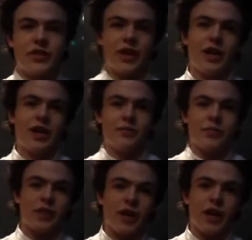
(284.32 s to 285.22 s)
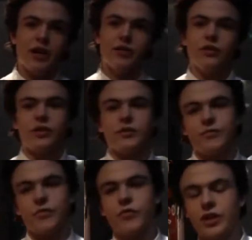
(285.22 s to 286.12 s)
that I look
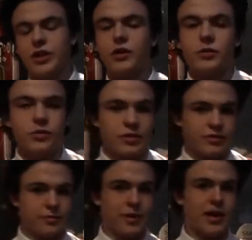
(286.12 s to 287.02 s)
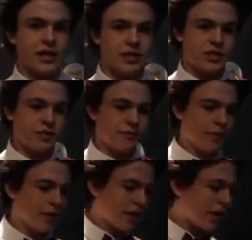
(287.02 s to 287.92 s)
really old for my age. But